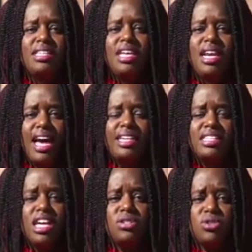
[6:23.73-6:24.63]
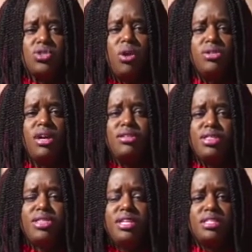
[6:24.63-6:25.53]
the light and the salt are the
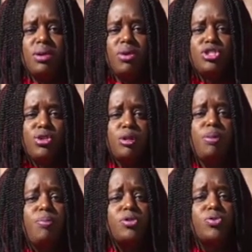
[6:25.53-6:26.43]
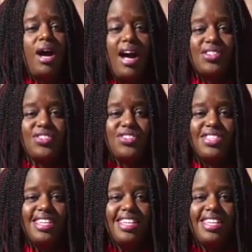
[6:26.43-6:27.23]
things that will attract people to us.